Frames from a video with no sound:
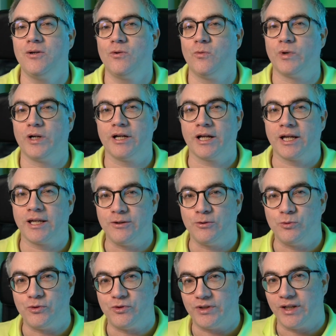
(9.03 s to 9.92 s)
where I
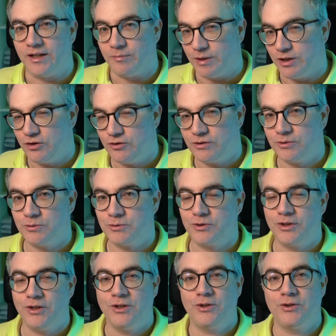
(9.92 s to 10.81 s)
used animation
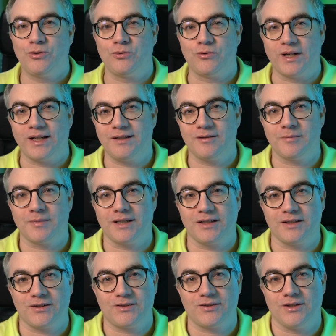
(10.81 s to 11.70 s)
nodes to
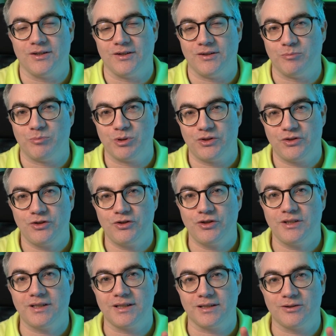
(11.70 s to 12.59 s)
randomize the
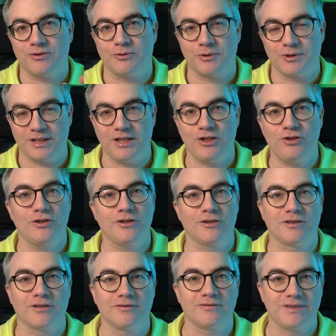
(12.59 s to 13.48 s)
position and the rotation
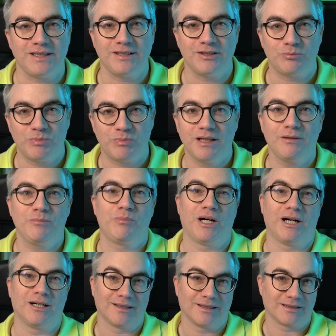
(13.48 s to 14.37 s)
of these pill
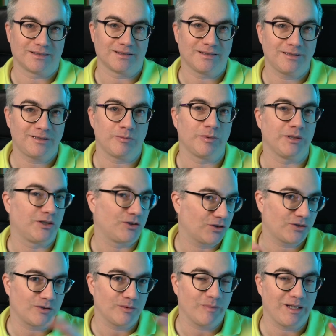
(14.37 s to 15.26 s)
bottles a little bit
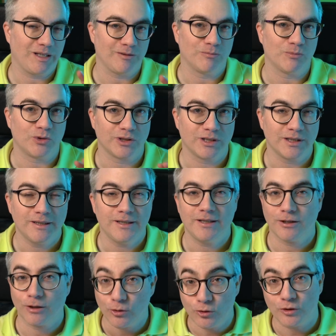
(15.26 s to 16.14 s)
just to make it more
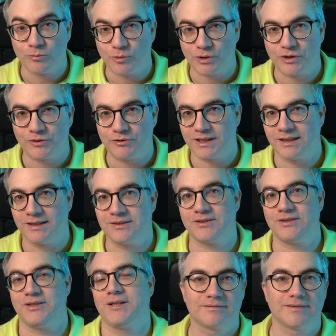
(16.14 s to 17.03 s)
look more
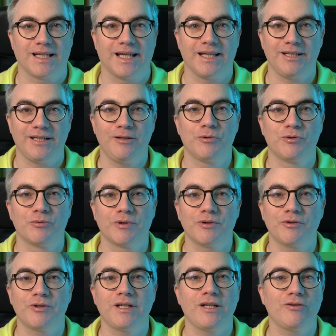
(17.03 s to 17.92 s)
realistic. And he was
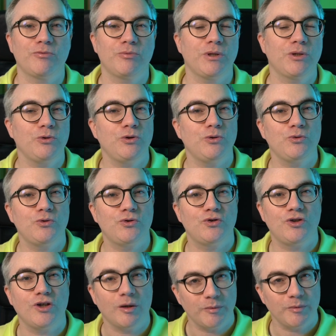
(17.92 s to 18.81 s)
wondering if we could use
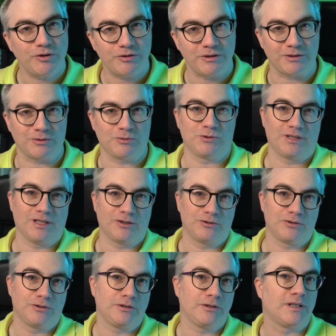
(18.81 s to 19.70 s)
geometry nodes now
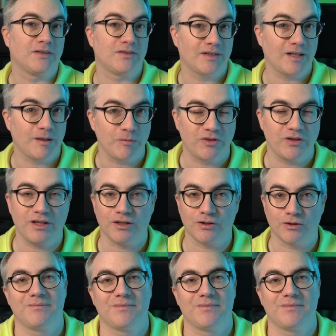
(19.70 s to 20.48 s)
to do the same thing.